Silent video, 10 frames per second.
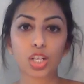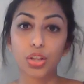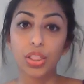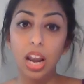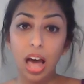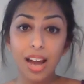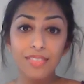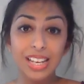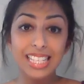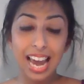So the
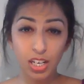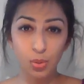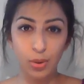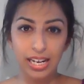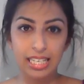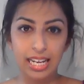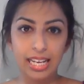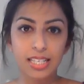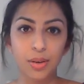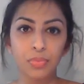live
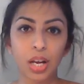attenuated,